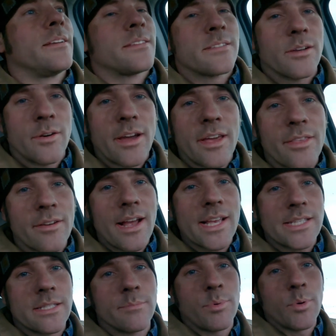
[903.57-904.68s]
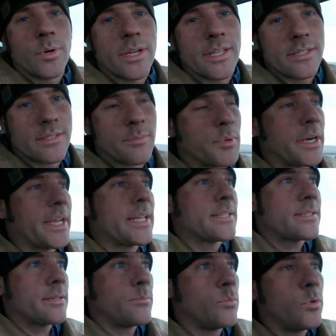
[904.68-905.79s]
So Heather asked the boys to bring
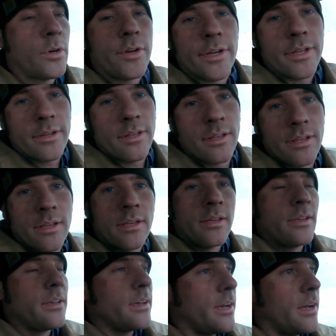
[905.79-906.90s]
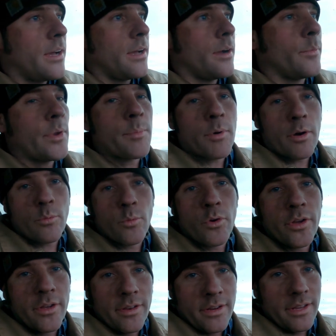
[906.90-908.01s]
in some wood. We burn
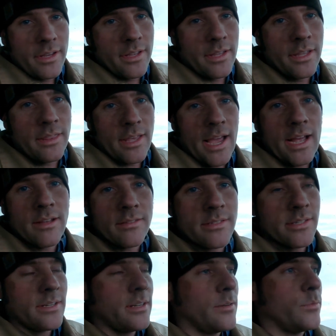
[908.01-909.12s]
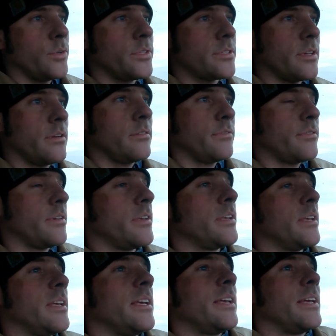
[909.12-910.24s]
wood in the house in a wood stove,
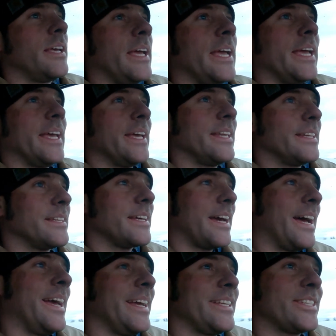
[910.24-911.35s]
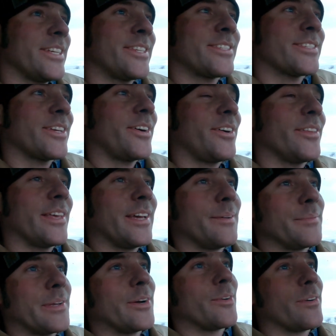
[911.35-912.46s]
and I just saw
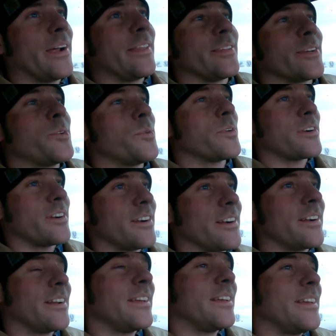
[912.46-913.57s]
them go around the corner